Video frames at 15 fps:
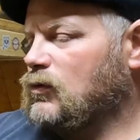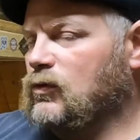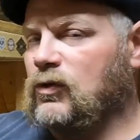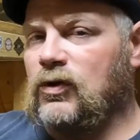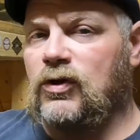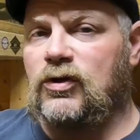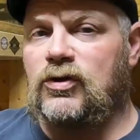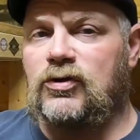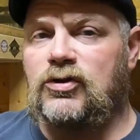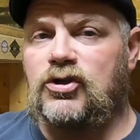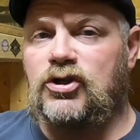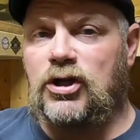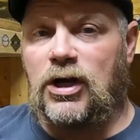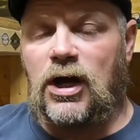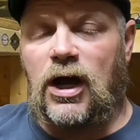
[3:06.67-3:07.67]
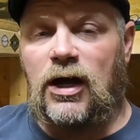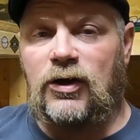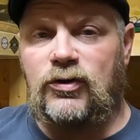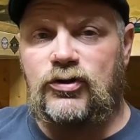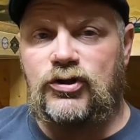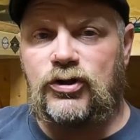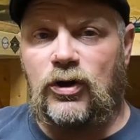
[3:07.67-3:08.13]
The
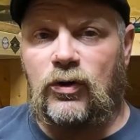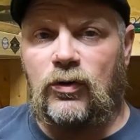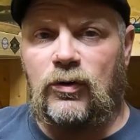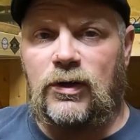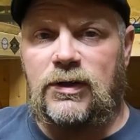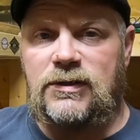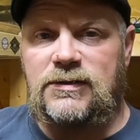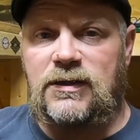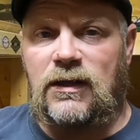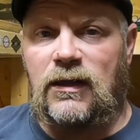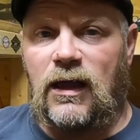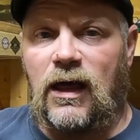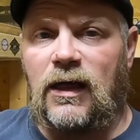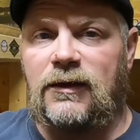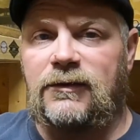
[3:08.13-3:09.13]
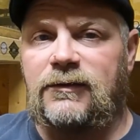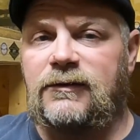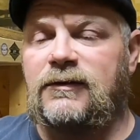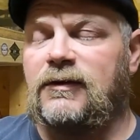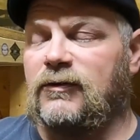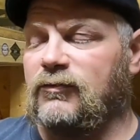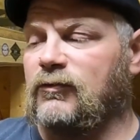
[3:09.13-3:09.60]
Chicago show is a
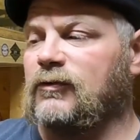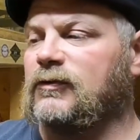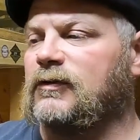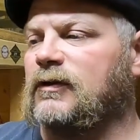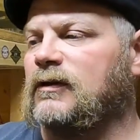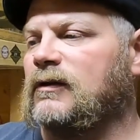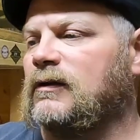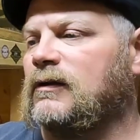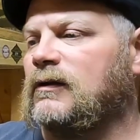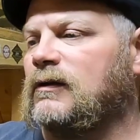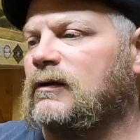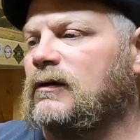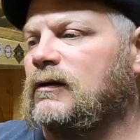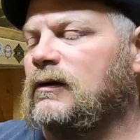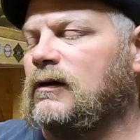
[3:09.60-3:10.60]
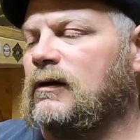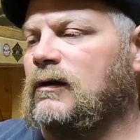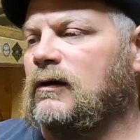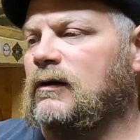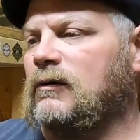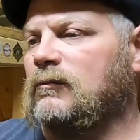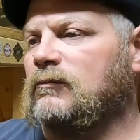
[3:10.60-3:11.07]
lot different.
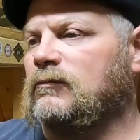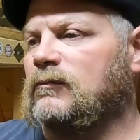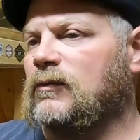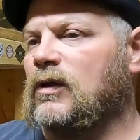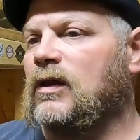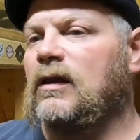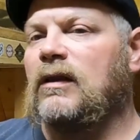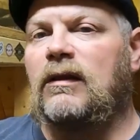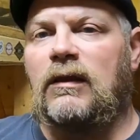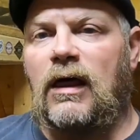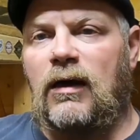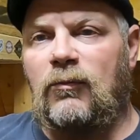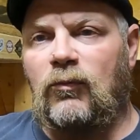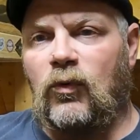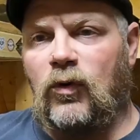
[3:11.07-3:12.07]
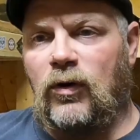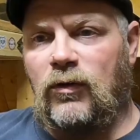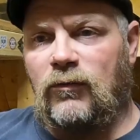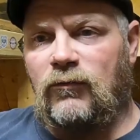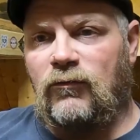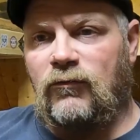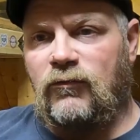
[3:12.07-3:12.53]
A lot
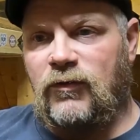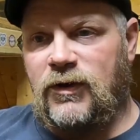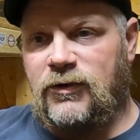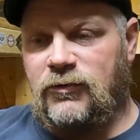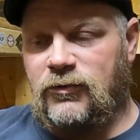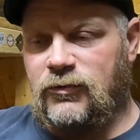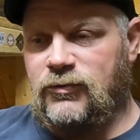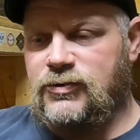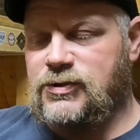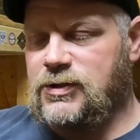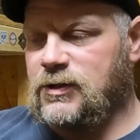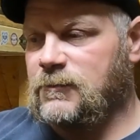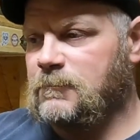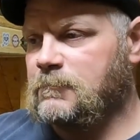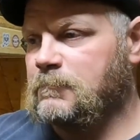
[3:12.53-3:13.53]
more vendors.